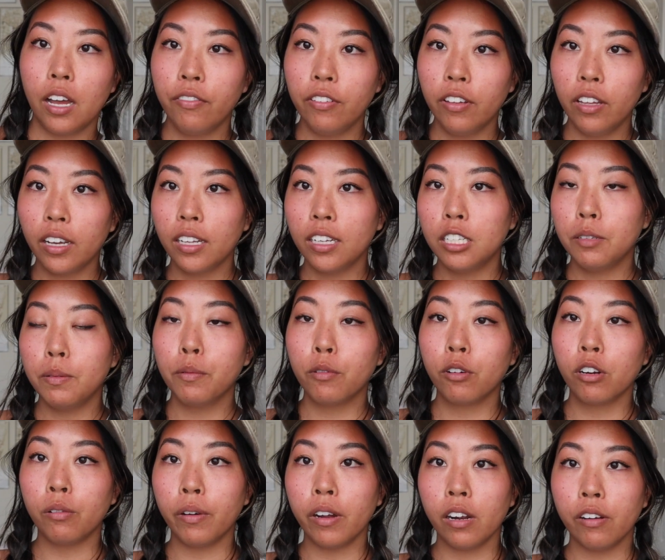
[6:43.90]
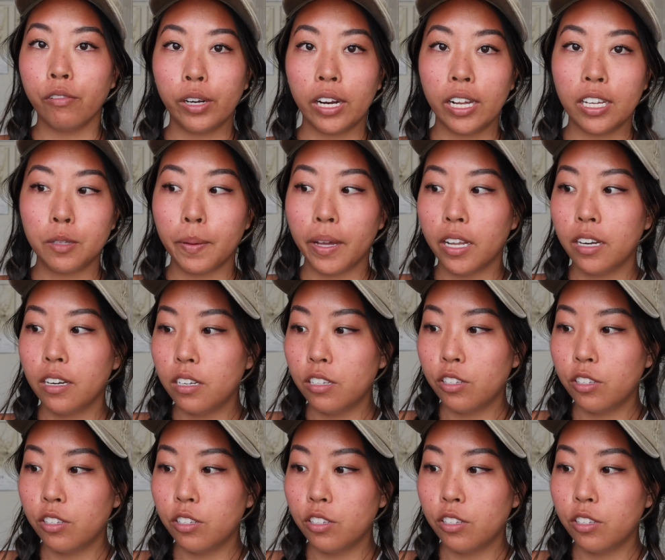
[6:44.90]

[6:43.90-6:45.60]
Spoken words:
feel like I need to be more aware of what I spend.